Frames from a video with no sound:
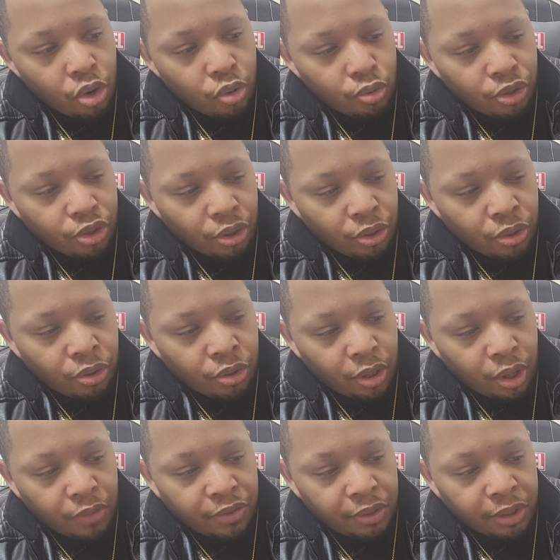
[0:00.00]
Return
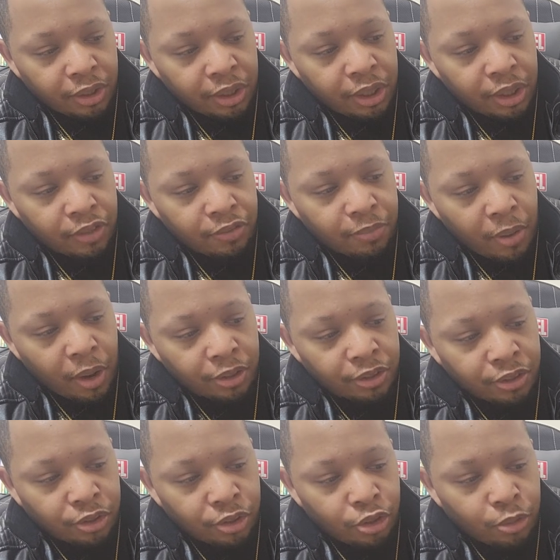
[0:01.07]
of the League of
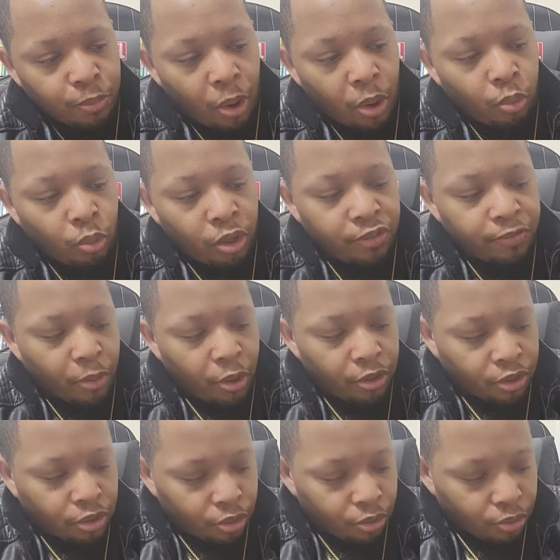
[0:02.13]
Monsters, part one of
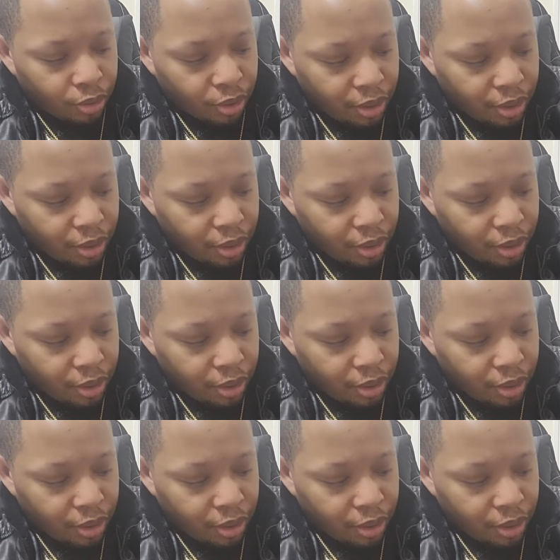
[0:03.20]
part two.